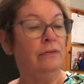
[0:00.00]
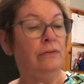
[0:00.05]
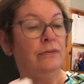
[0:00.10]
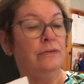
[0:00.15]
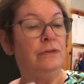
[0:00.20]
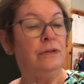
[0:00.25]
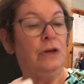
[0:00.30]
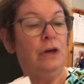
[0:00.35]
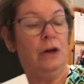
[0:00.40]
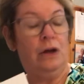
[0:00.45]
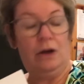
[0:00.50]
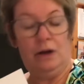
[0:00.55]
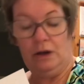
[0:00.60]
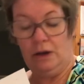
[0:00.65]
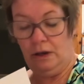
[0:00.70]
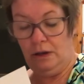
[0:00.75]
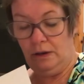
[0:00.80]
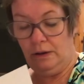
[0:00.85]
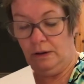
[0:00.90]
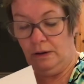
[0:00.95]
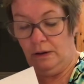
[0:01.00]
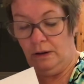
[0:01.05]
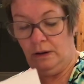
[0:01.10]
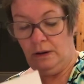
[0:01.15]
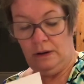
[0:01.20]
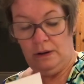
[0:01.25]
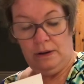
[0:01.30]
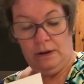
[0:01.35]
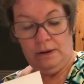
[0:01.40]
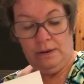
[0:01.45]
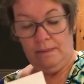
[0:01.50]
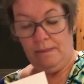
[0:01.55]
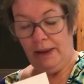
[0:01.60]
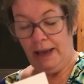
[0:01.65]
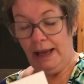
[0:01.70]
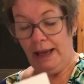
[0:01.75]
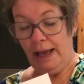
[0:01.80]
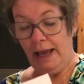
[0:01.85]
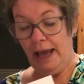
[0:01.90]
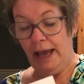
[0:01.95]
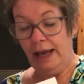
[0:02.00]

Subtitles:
is left on